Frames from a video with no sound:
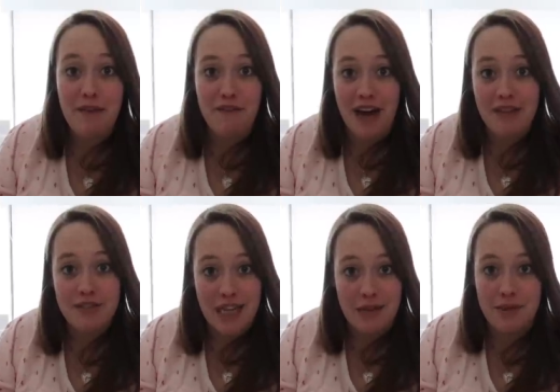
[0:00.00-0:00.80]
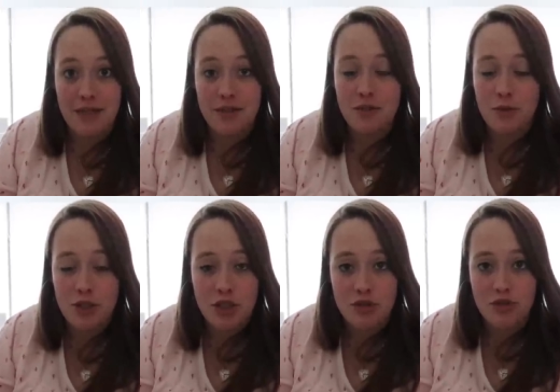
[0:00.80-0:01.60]
at five centimeters,
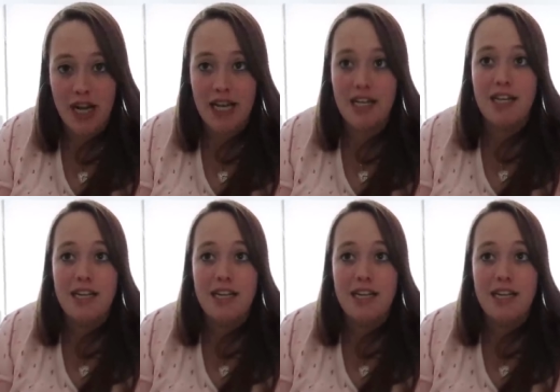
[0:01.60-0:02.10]
which is great.